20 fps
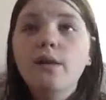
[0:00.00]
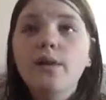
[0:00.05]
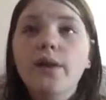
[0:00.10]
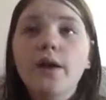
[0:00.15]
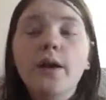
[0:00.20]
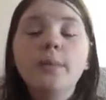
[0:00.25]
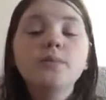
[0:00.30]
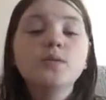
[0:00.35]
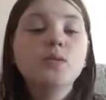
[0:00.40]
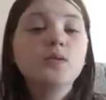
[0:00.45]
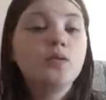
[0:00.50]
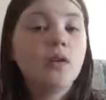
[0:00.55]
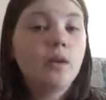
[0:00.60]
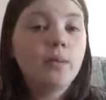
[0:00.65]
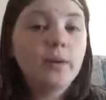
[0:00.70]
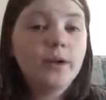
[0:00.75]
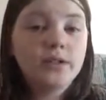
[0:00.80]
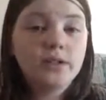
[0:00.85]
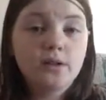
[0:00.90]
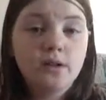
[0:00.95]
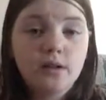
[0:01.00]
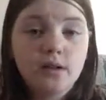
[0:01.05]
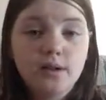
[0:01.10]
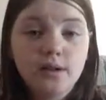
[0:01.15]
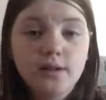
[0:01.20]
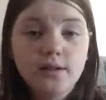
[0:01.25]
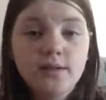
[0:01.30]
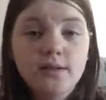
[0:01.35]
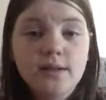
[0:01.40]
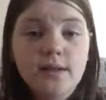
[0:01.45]
They helped with all my
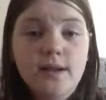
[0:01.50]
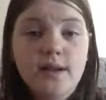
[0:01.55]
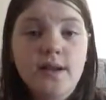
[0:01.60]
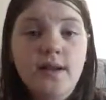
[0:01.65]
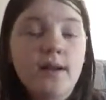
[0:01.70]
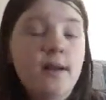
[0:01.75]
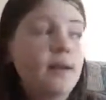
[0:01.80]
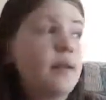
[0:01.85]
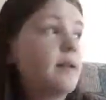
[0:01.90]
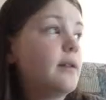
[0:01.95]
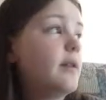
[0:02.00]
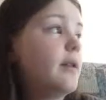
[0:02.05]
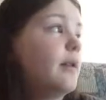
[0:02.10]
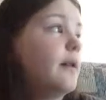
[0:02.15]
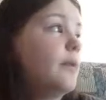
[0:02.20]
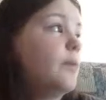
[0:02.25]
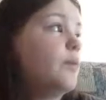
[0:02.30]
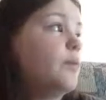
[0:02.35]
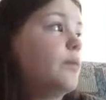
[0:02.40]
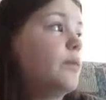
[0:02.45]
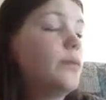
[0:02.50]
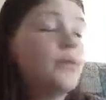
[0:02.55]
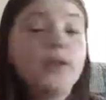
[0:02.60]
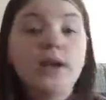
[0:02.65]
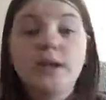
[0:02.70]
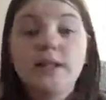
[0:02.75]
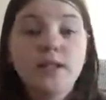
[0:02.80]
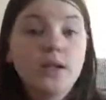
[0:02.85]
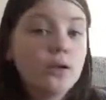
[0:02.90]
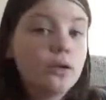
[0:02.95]
dogs and
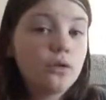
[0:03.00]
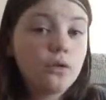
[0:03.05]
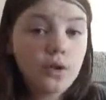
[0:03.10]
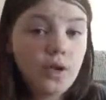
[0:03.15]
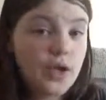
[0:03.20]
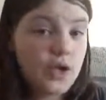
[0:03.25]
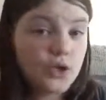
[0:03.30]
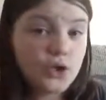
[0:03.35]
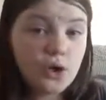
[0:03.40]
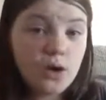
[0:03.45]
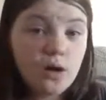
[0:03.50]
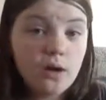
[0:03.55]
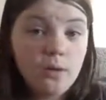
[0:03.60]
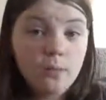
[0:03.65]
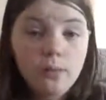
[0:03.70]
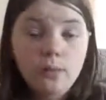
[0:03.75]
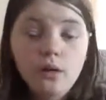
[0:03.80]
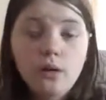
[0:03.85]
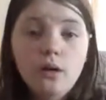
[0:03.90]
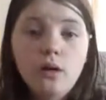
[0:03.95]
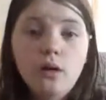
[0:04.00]
they did a great job.